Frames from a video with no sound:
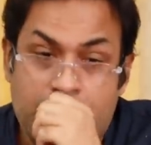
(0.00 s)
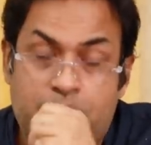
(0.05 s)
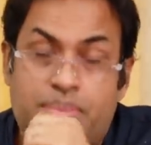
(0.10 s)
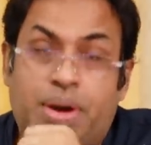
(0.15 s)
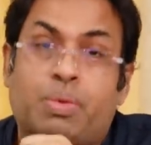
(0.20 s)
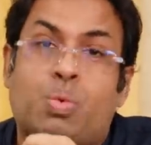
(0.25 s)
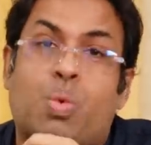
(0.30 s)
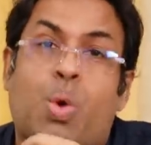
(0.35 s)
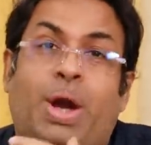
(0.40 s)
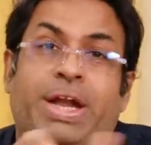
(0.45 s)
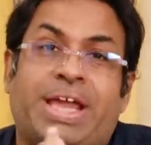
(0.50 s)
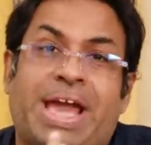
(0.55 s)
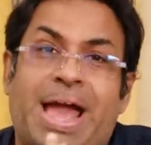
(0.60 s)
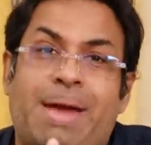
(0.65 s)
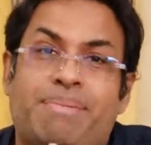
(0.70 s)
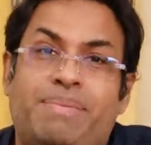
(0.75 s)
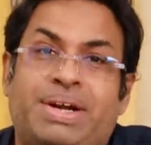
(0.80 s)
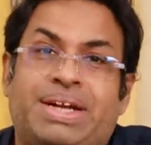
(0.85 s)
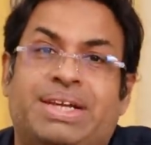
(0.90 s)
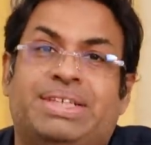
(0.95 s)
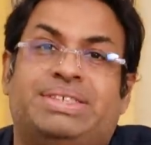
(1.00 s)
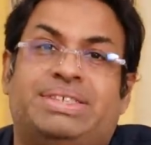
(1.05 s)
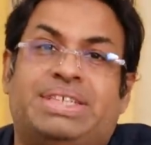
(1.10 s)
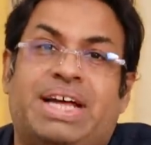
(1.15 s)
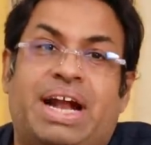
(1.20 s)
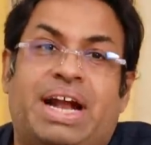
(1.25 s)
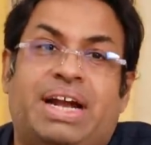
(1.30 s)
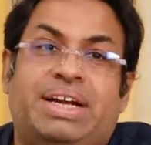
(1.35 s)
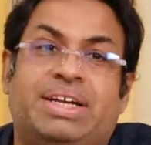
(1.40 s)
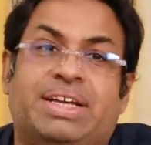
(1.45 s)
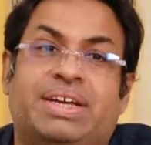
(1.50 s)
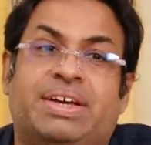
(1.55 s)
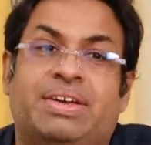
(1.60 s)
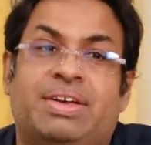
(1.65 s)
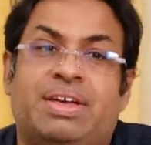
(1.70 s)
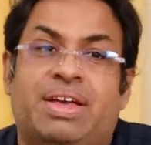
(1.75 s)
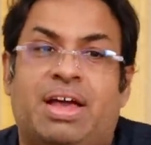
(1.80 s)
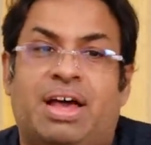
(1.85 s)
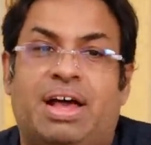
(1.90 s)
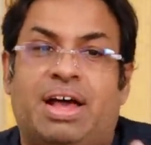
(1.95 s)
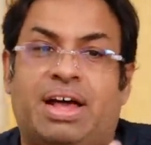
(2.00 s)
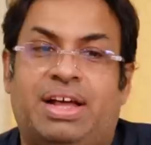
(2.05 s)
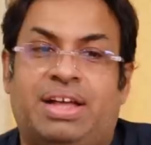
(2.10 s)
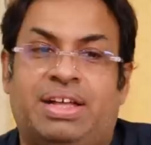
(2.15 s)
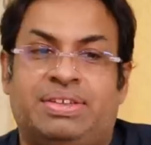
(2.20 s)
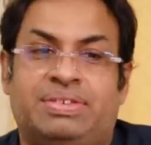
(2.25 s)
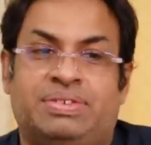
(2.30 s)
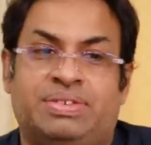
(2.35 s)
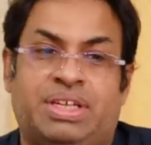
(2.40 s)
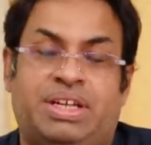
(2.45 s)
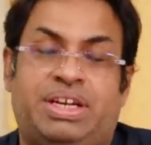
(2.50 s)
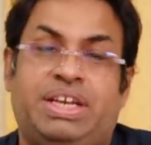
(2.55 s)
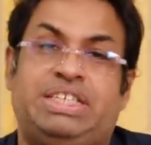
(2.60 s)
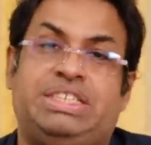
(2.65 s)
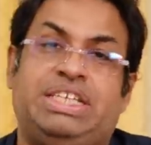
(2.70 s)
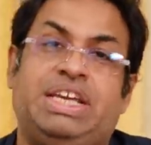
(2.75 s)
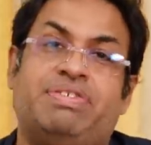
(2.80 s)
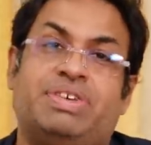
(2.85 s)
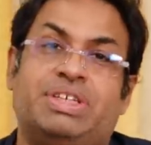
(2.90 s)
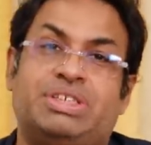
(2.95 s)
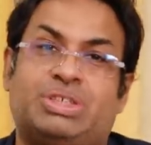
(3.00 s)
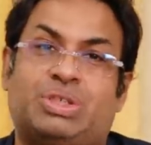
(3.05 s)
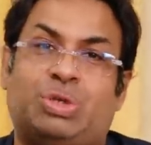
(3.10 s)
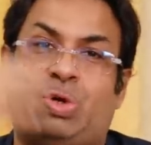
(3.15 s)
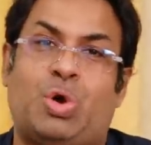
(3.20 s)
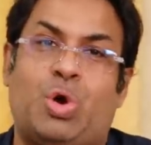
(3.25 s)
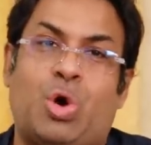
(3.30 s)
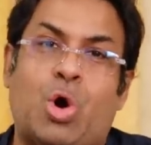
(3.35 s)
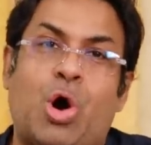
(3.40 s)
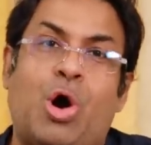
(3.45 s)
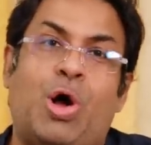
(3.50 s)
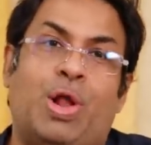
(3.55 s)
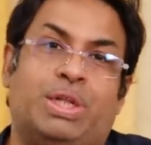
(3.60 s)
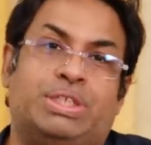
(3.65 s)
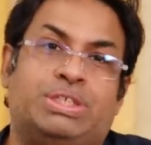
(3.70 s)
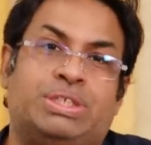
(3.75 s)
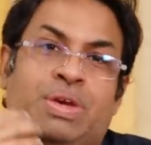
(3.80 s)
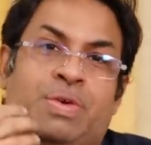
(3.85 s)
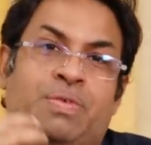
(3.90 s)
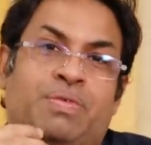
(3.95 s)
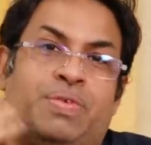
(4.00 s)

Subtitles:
But what happened is that the receiver's calls